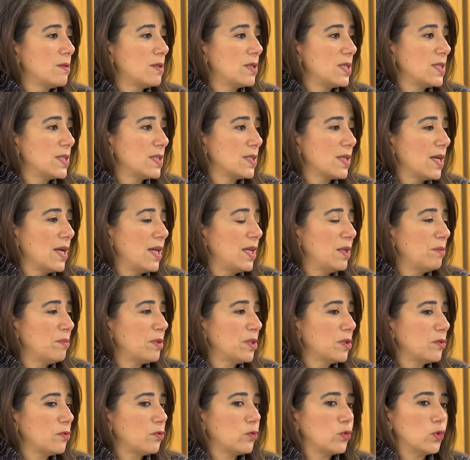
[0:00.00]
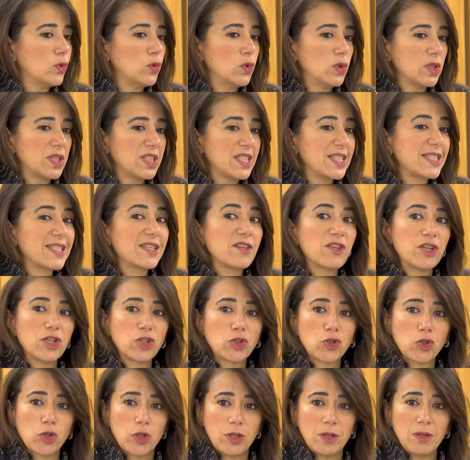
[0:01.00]
there is element for
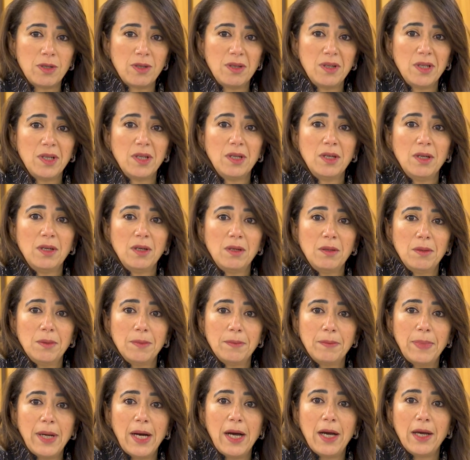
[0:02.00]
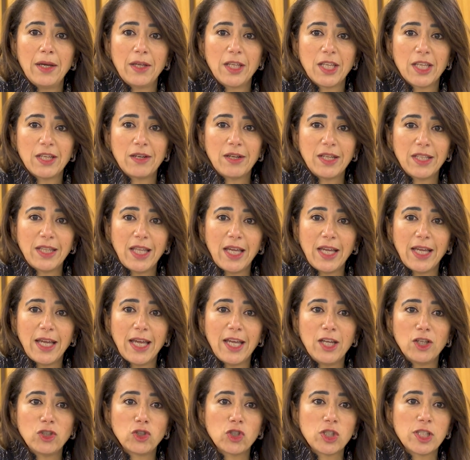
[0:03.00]
discretion by rating
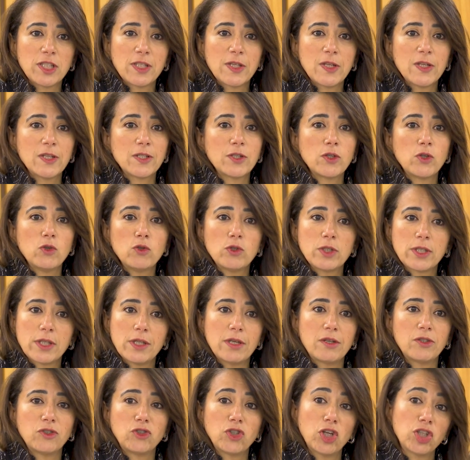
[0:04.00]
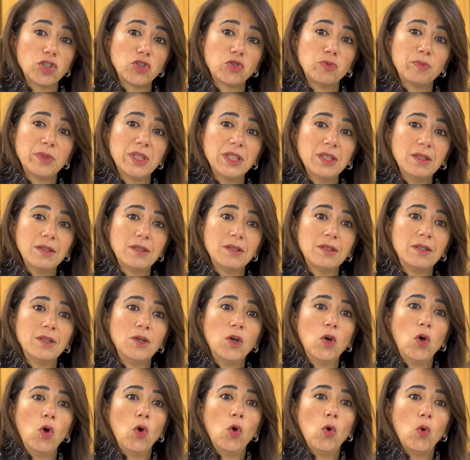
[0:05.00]
agencies to use their judgment
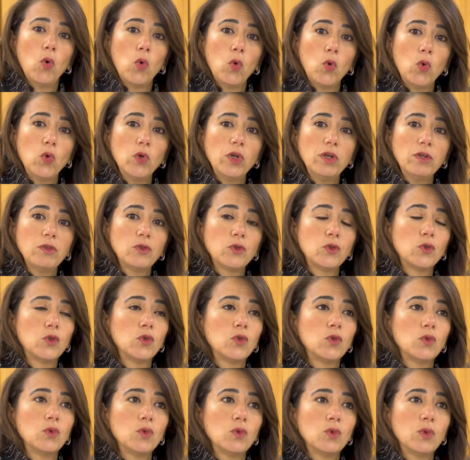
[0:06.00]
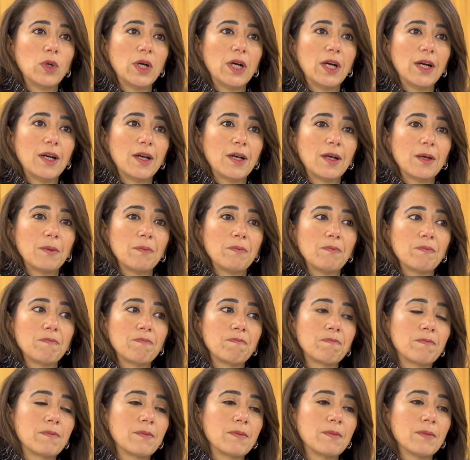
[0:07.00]
or to um,
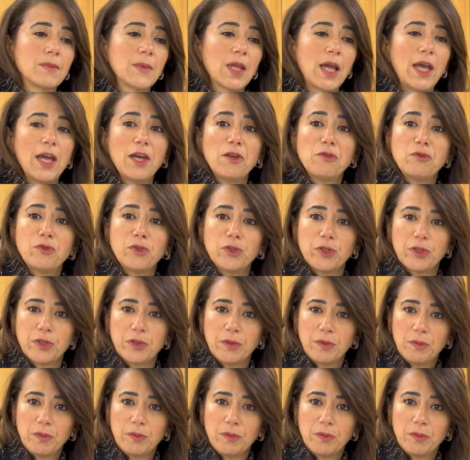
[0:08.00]
infer